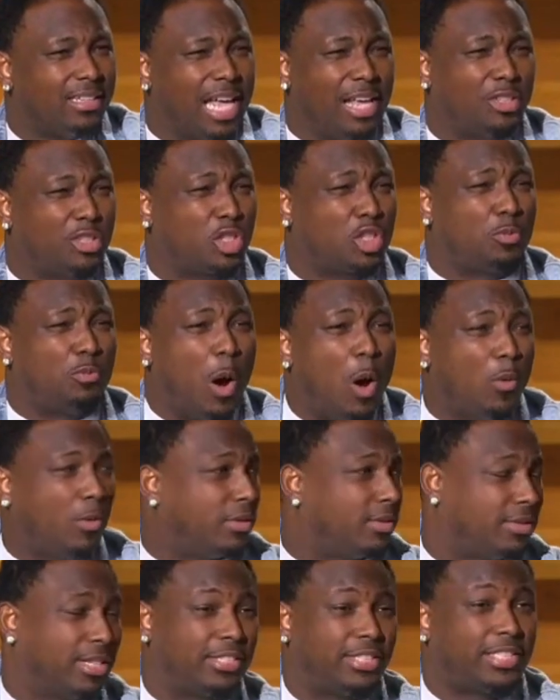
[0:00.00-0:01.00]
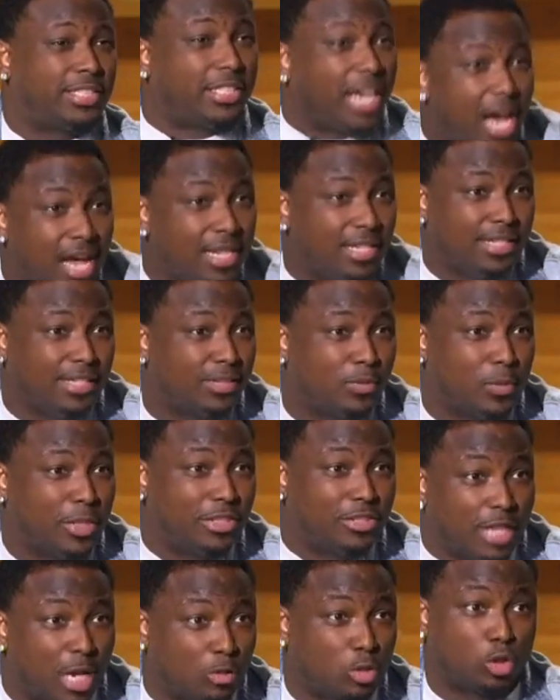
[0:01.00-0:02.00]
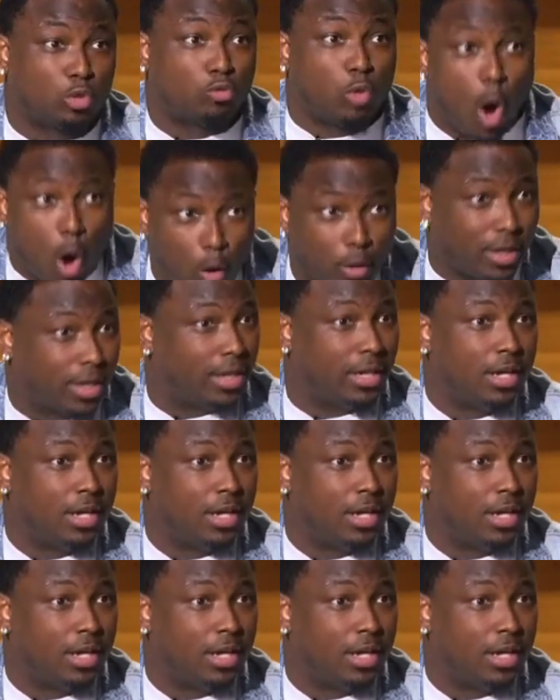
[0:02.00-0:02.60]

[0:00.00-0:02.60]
They smoked the Suns when the Suns was rolling.